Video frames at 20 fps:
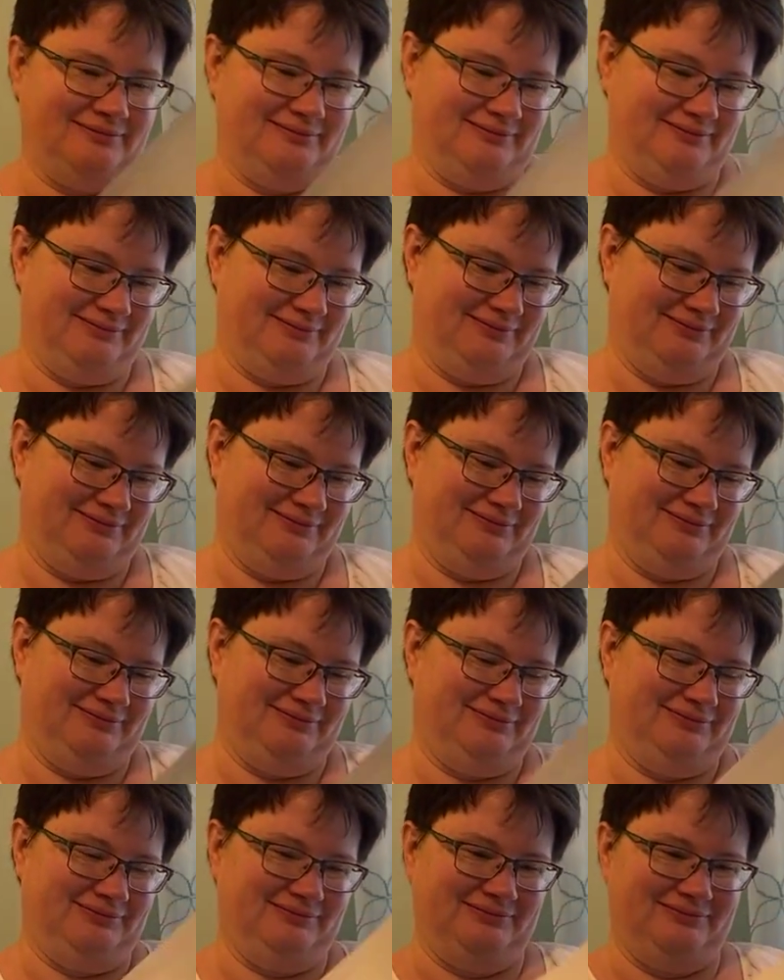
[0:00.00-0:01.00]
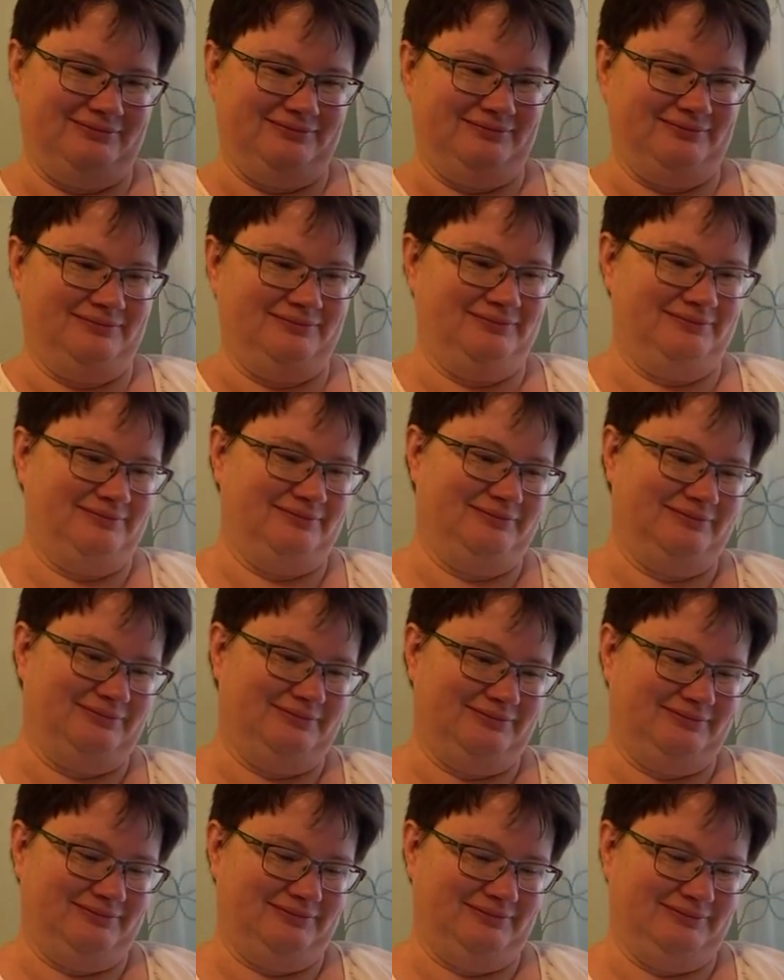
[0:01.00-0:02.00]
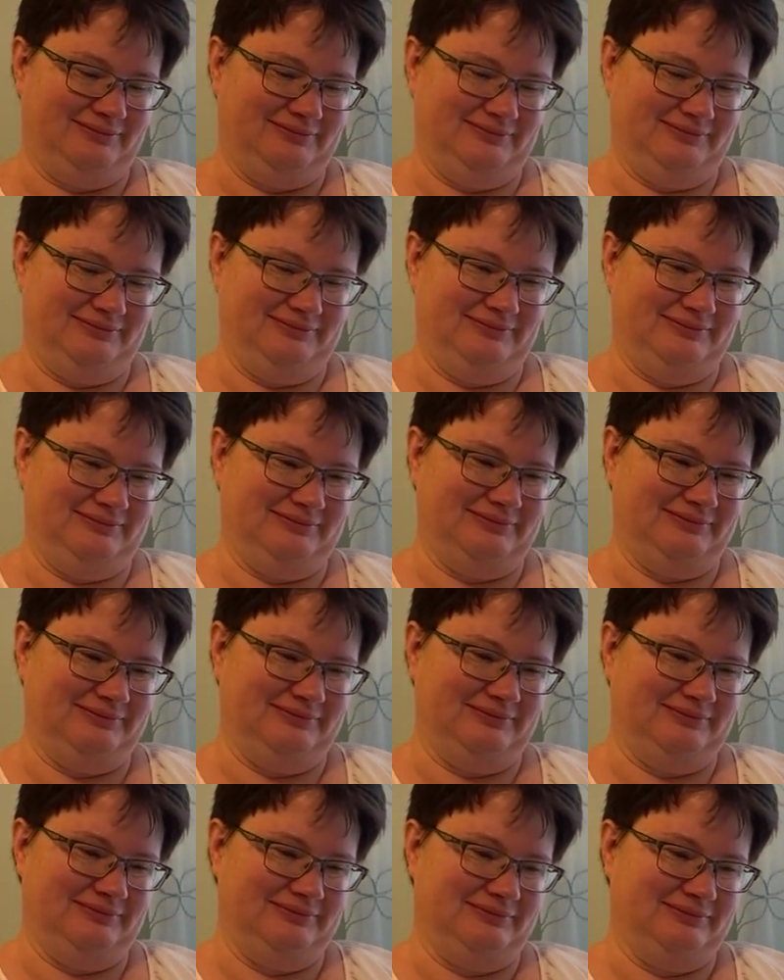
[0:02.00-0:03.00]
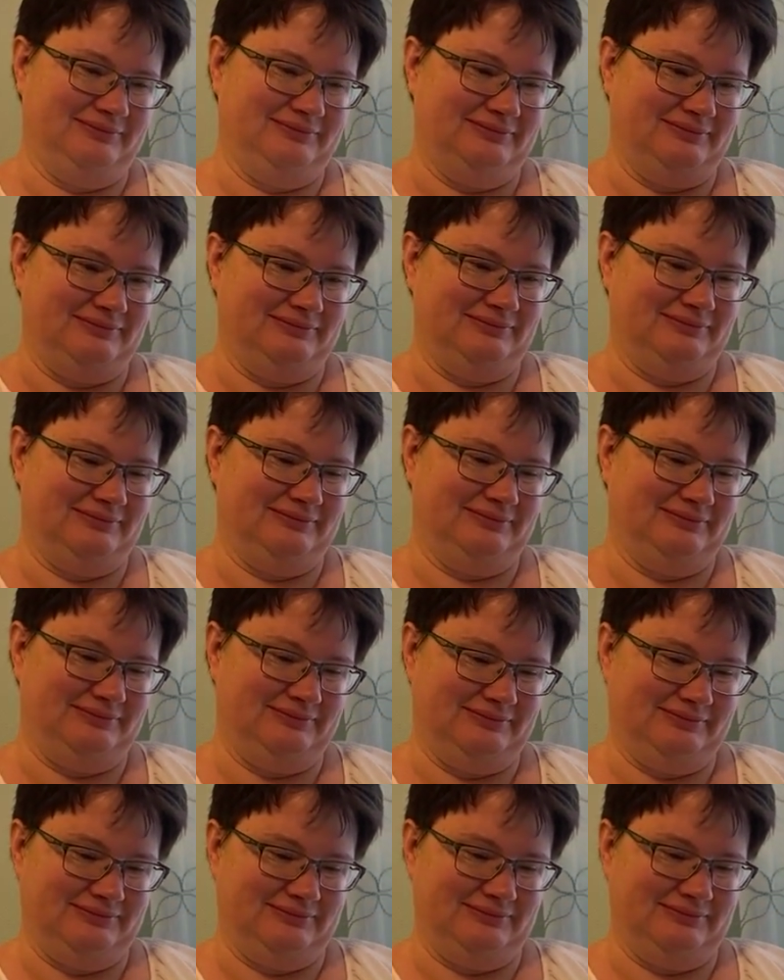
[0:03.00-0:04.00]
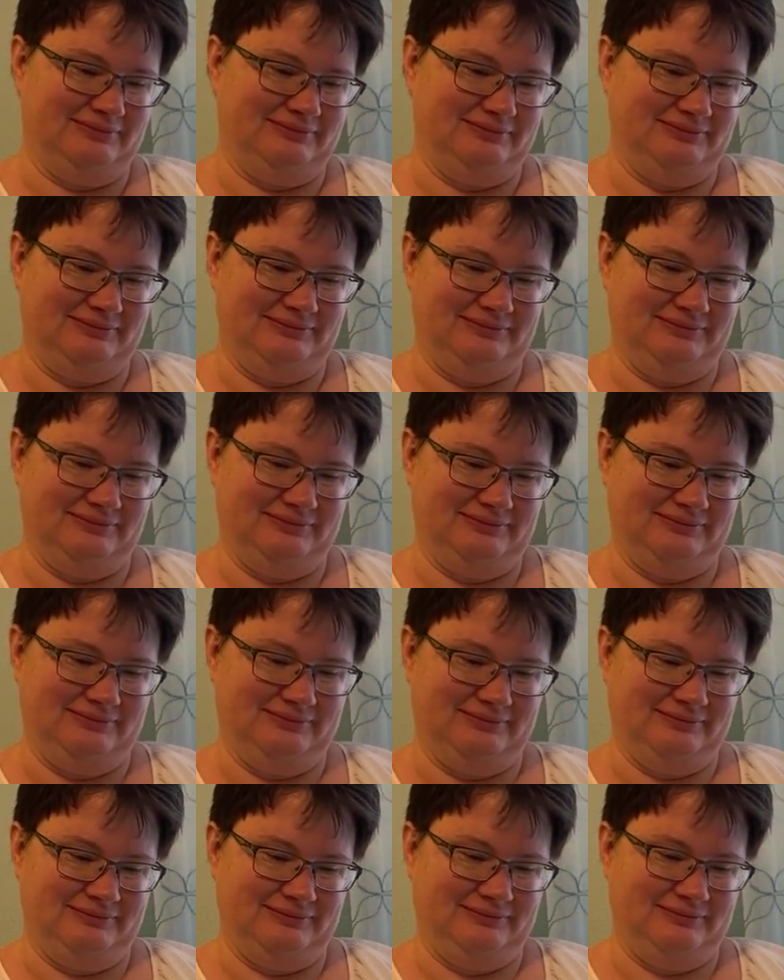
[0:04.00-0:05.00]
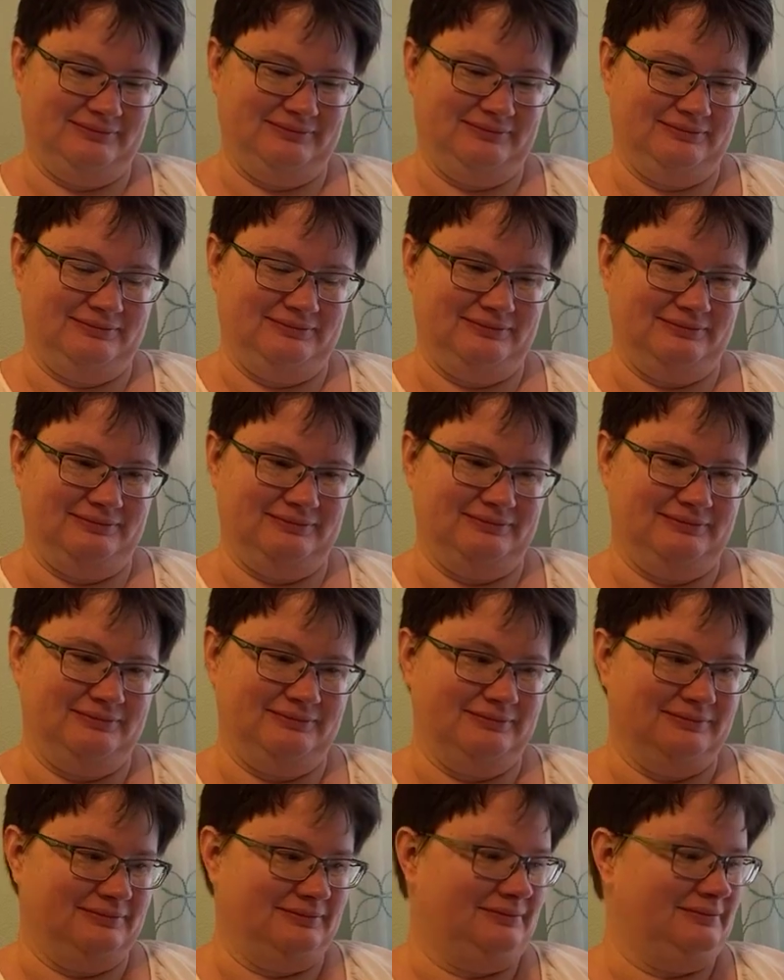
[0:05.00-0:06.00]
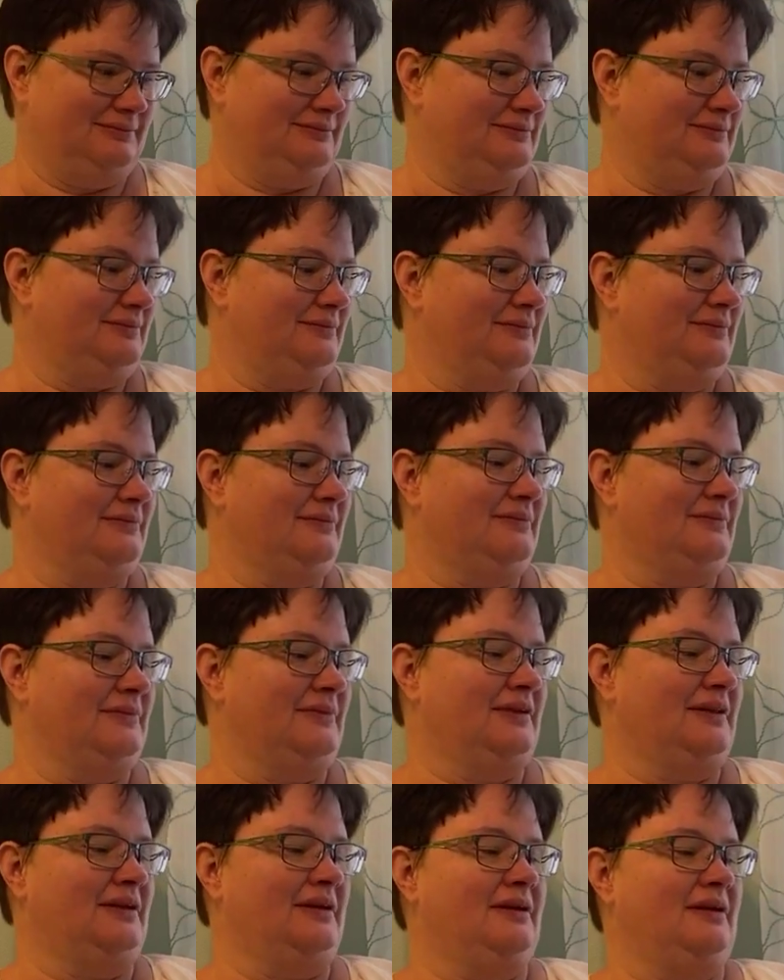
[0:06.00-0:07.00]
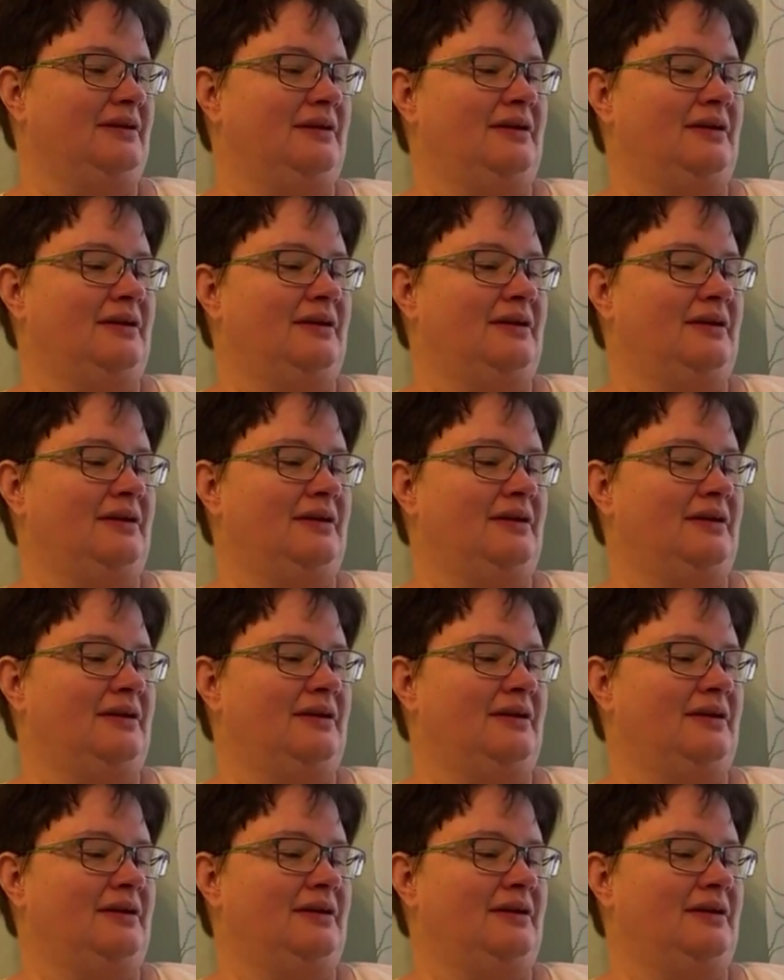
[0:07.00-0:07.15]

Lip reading: (no one is talking)